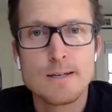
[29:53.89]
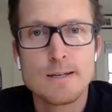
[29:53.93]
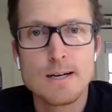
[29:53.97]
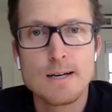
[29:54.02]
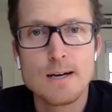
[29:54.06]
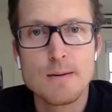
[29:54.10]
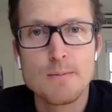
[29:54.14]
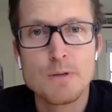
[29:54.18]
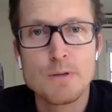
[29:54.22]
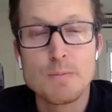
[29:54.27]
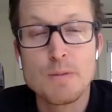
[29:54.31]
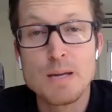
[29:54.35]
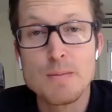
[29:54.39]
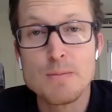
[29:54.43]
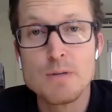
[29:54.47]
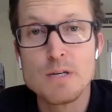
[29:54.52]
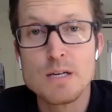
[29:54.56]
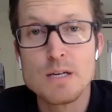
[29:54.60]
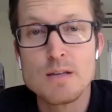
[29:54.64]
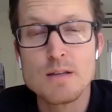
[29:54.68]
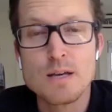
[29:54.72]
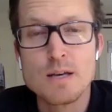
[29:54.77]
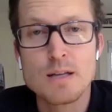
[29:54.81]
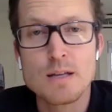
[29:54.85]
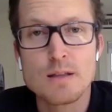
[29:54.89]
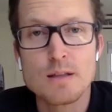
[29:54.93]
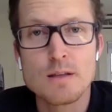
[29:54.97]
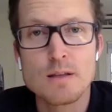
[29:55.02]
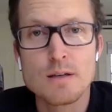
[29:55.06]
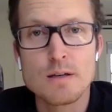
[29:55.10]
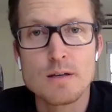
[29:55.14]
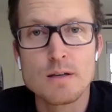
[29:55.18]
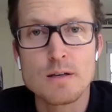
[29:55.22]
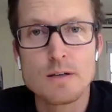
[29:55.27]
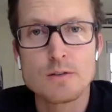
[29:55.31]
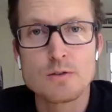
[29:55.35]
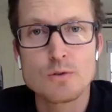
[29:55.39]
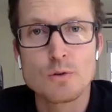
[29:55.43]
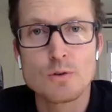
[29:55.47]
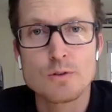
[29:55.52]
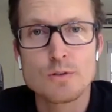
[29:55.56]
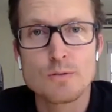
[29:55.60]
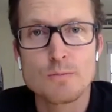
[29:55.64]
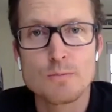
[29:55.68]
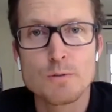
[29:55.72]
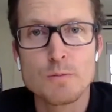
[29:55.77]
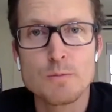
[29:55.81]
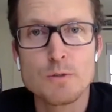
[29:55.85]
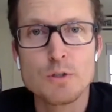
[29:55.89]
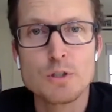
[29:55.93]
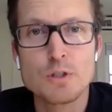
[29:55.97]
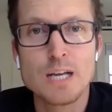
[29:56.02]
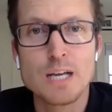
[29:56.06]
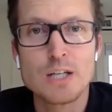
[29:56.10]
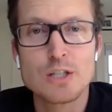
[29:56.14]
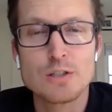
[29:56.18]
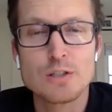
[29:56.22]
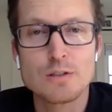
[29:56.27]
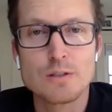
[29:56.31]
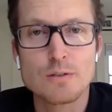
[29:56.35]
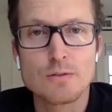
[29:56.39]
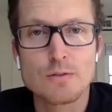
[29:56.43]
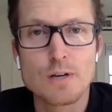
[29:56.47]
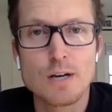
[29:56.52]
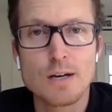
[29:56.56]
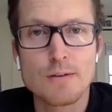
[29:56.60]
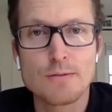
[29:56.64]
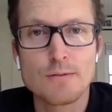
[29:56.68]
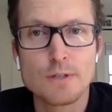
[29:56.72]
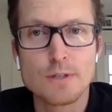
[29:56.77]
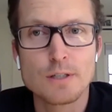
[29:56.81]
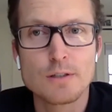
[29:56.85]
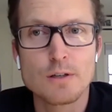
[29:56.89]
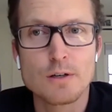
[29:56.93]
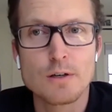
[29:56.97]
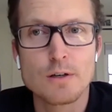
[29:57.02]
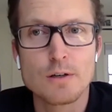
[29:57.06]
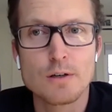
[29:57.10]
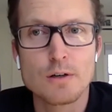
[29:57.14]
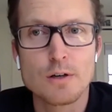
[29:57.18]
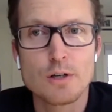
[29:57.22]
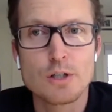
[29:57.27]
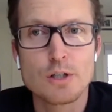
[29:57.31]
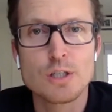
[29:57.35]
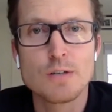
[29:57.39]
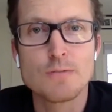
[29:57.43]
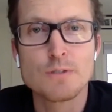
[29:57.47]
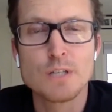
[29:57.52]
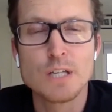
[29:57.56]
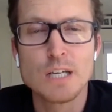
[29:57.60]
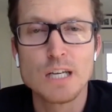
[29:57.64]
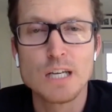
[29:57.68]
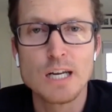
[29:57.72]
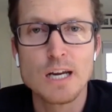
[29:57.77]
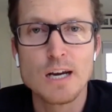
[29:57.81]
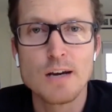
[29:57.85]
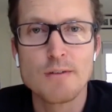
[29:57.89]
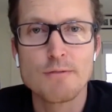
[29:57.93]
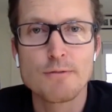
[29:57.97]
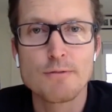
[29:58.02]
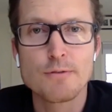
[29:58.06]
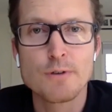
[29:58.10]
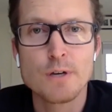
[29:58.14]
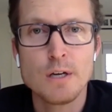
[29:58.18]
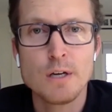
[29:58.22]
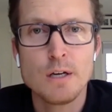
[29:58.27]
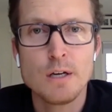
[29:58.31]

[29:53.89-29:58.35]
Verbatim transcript: Um, it may be that the sorts of permutations of conflict are are shifting enough.